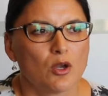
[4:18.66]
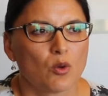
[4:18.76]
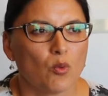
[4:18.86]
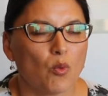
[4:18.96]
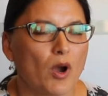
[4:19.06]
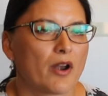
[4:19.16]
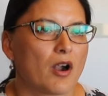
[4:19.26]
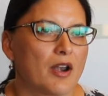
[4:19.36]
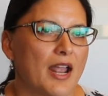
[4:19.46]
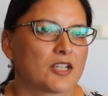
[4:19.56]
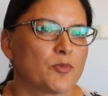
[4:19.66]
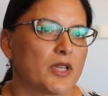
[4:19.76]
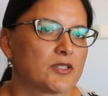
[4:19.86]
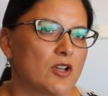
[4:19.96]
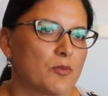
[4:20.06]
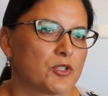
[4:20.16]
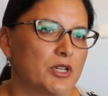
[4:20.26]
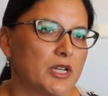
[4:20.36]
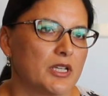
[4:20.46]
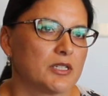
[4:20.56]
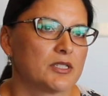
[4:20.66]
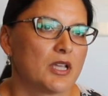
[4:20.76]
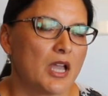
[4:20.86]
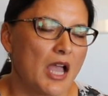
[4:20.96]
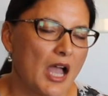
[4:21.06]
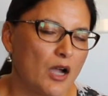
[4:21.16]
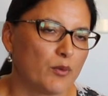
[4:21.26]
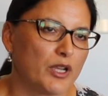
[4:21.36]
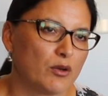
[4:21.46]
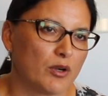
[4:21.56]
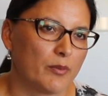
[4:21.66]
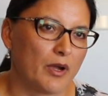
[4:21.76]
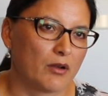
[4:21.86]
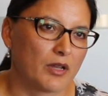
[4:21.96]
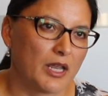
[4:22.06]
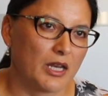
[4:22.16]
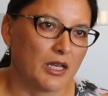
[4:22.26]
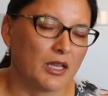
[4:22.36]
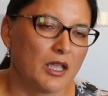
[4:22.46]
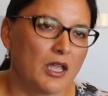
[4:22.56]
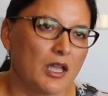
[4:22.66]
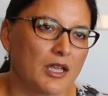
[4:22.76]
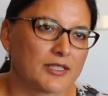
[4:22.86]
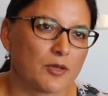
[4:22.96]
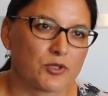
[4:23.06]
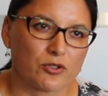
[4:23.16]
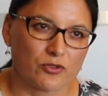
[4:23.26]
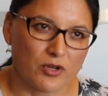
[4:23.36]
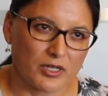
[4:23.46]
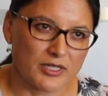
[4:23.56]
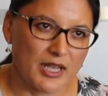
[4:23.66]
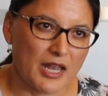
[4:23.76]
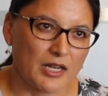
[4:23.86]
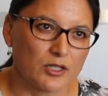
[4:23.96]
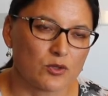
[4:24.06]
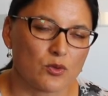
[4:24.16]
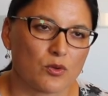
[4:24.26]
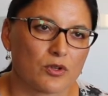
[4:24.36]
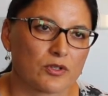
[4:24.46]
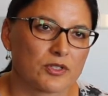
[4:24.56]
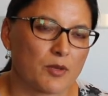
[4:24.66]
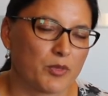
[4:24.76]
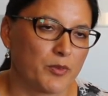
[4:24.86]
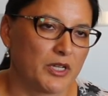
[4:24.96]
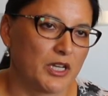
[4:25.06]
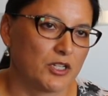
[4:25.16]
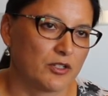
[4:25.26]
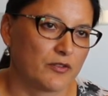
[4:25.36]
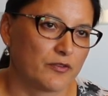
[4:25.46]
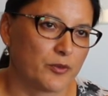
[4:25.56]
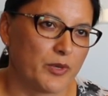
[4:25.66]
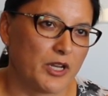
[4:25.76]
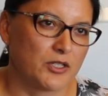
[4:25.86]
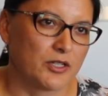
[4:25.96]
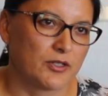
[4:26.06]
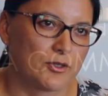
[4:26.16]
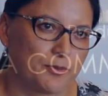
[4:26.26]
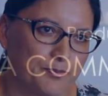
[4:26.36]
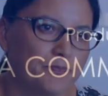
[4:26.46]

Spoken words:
what our next best option is, how we go about getting exceptional drug status or supplementation for patients.